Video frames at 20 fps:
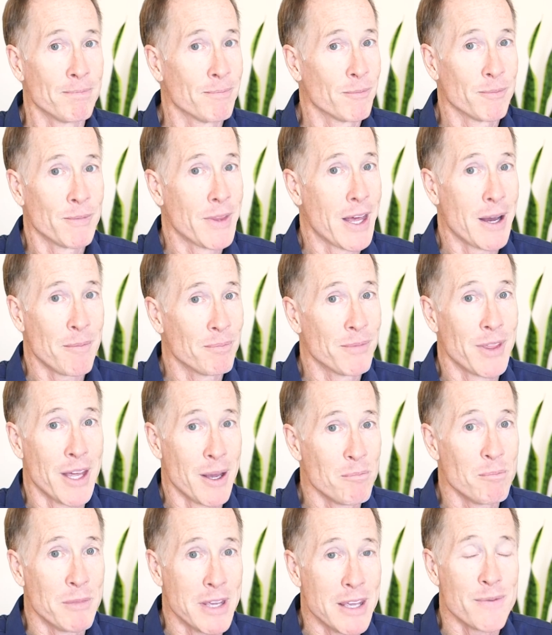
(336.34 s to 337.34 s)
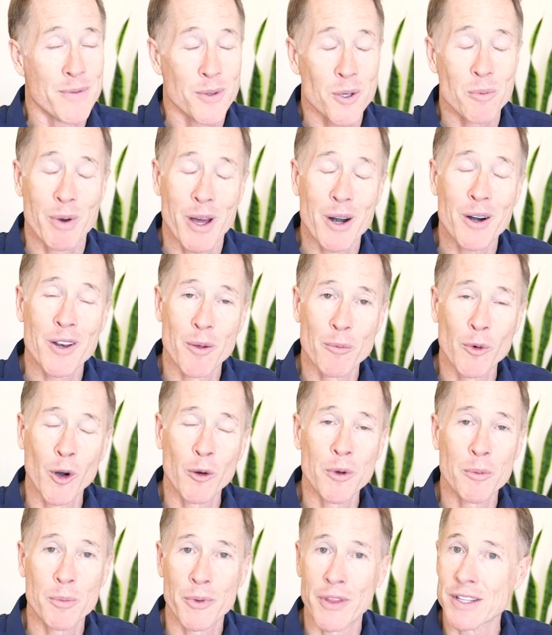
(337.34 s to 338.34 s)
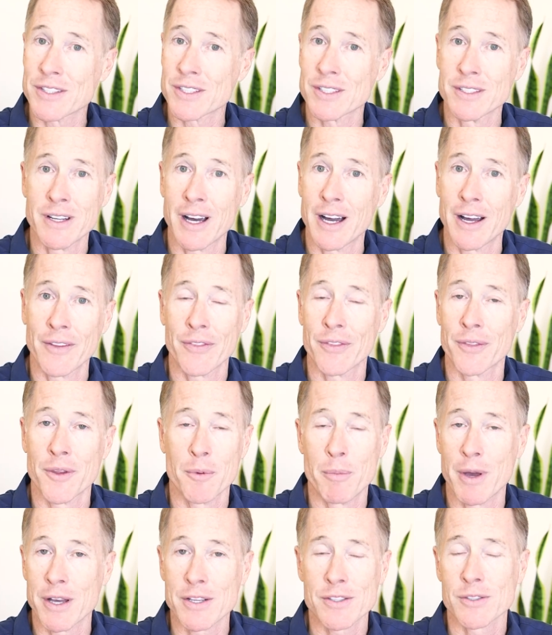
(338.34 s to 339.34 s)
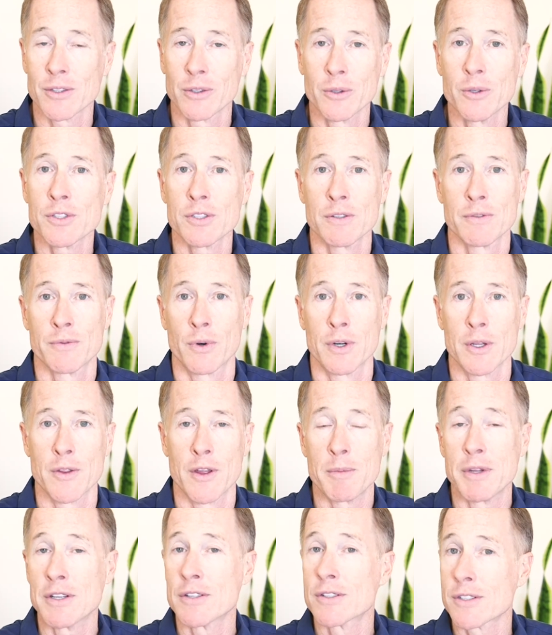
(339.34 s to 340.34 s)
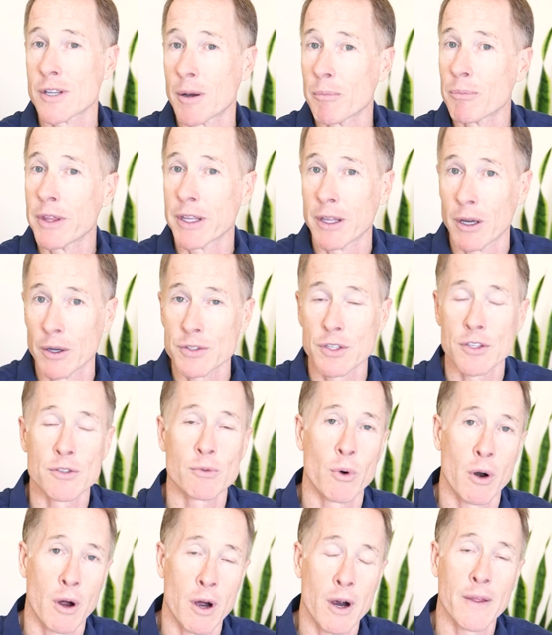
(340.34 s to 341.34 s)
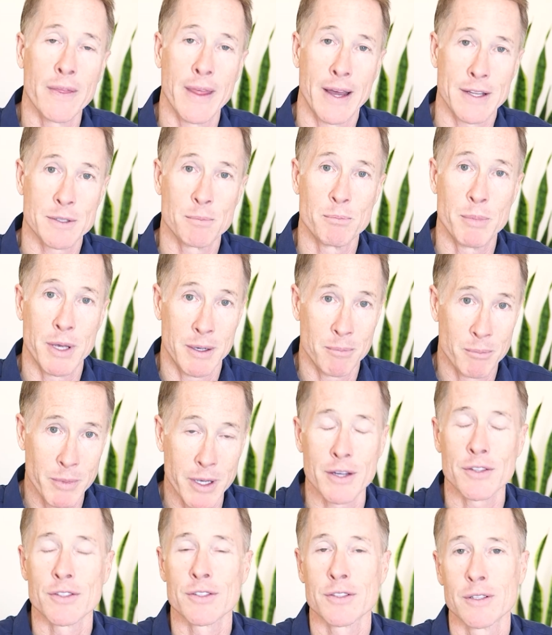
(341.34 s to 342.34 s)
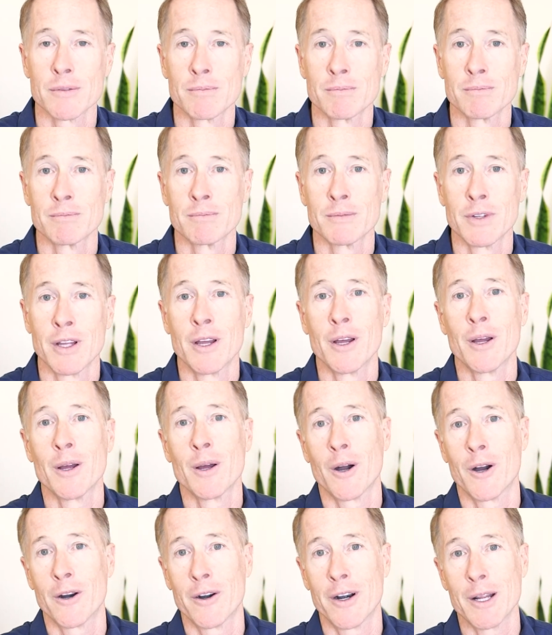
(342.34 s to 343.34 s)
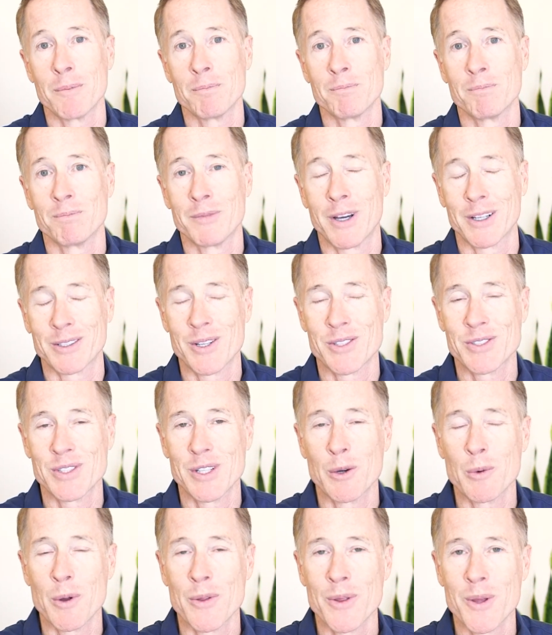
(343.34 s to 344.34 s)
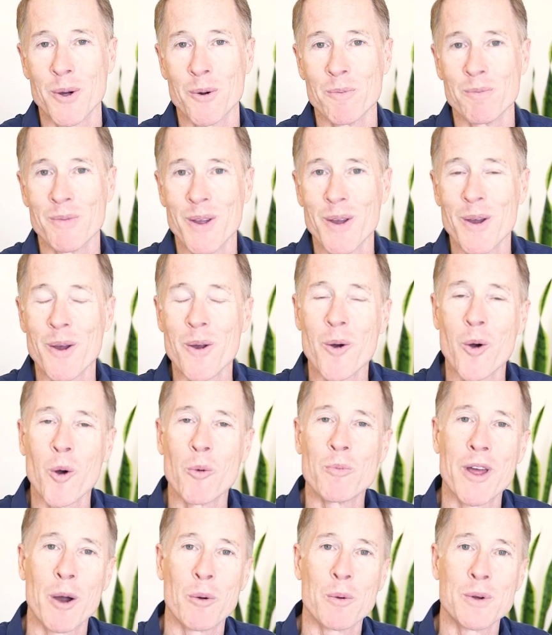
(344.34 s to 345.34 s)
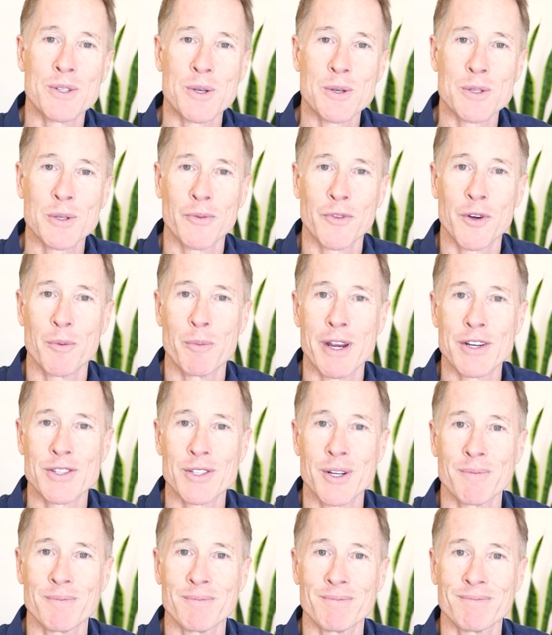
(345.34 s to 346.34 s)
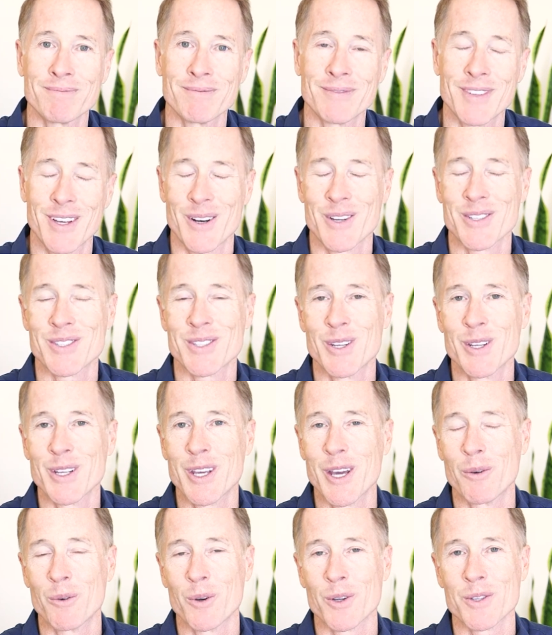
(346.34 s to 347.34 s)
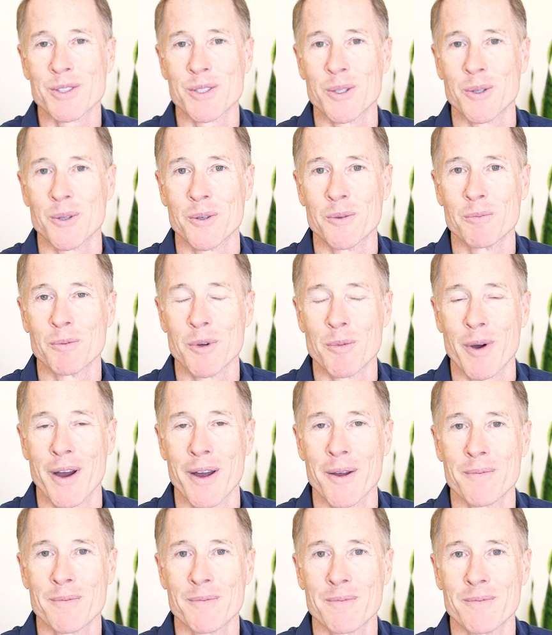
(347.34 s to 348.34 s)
that may feel better in the moment, but that's not the best solution for you. That means something else is wrong that's been missed. All right, Dr. C here with you. Hope that was useful information, and I'll see you again real soon. Bye-bye.